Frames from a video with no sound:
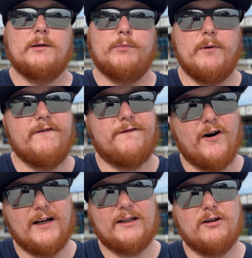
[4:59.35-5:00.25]
but we
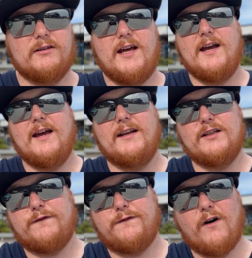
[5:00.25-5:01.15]
finally got there and
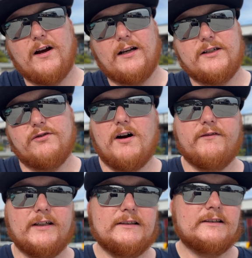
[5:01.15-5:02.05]
it's finally
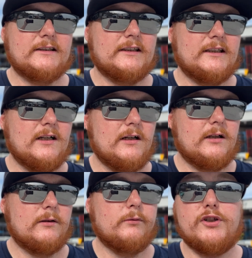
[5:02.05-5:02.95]
driving.
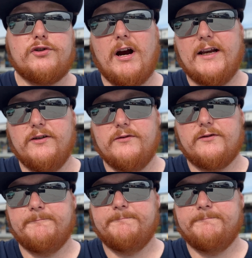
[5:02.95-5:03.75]
which is great news.